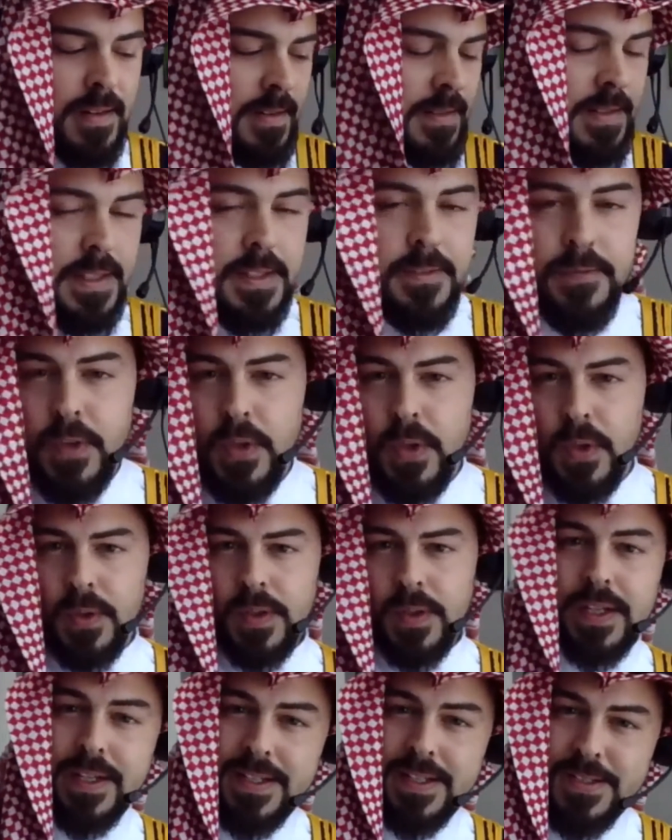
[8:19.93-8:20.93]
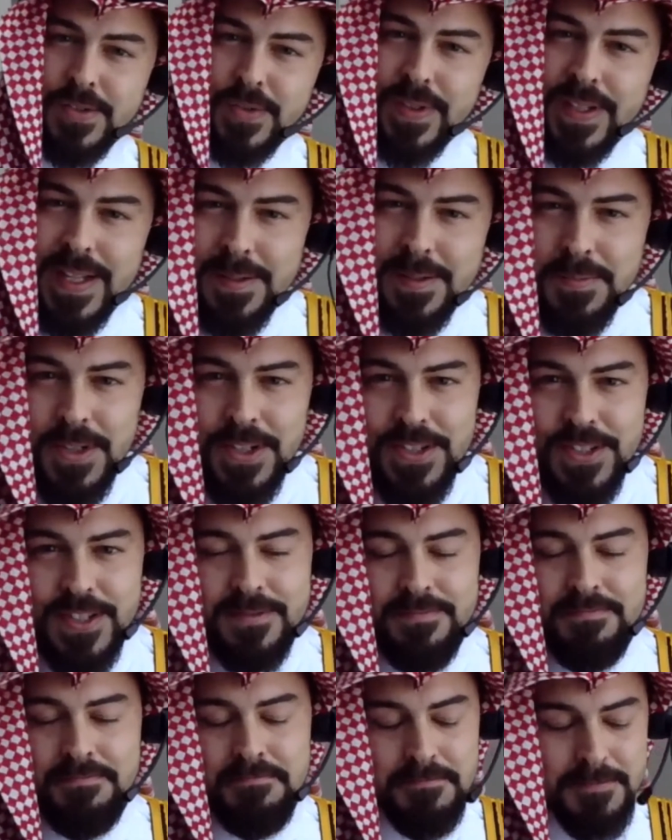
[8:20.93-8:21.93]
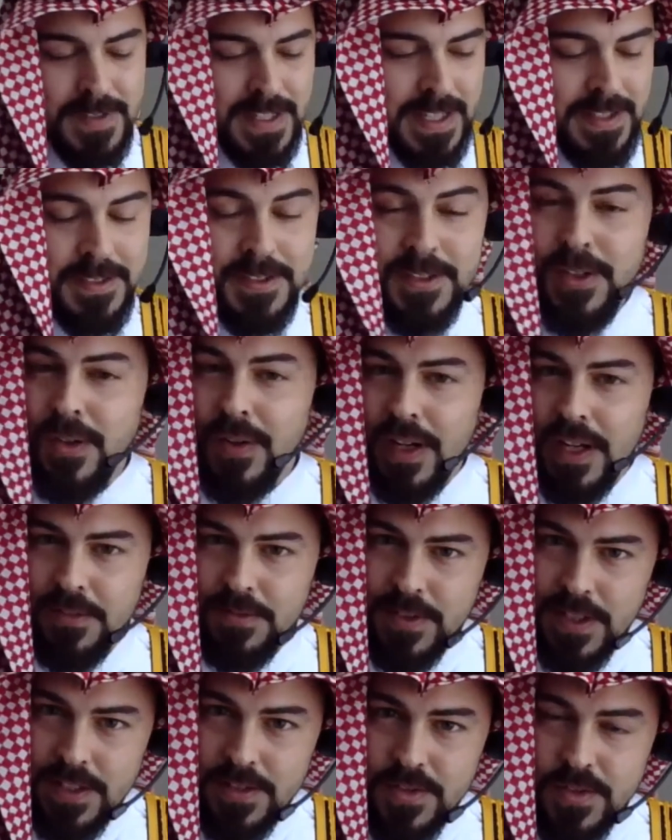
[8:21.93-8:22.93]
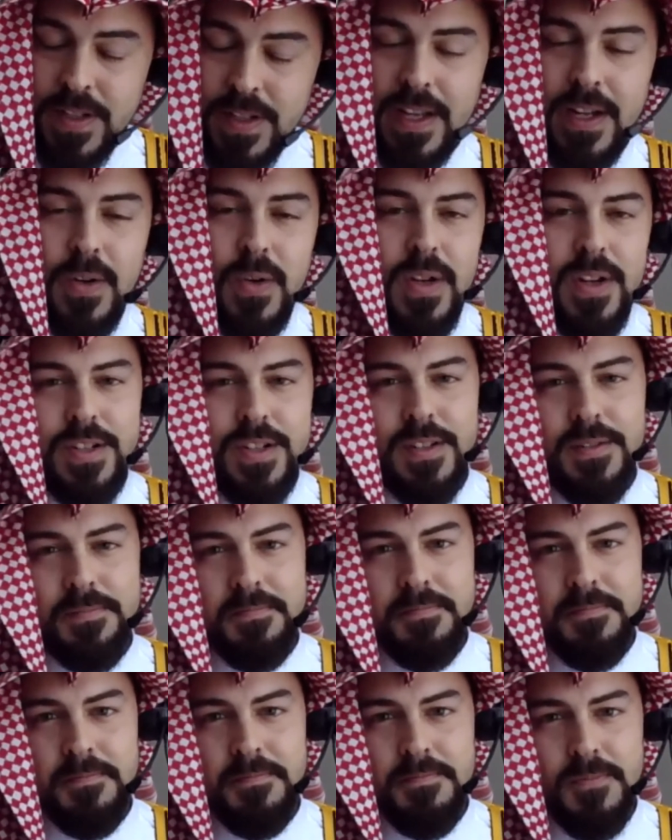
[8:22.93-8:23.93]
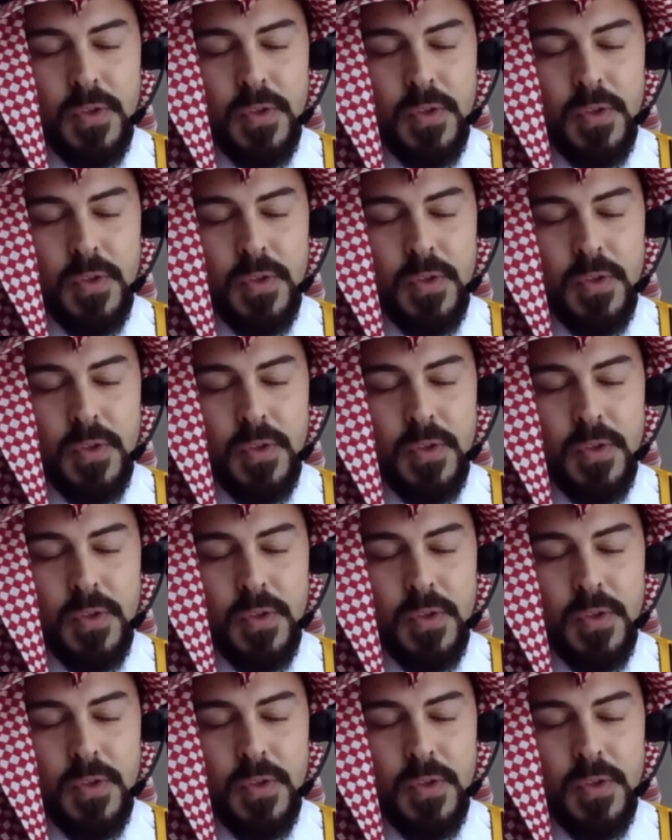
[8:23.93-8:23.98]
If you don't like history that much, then you don't have to answer that question.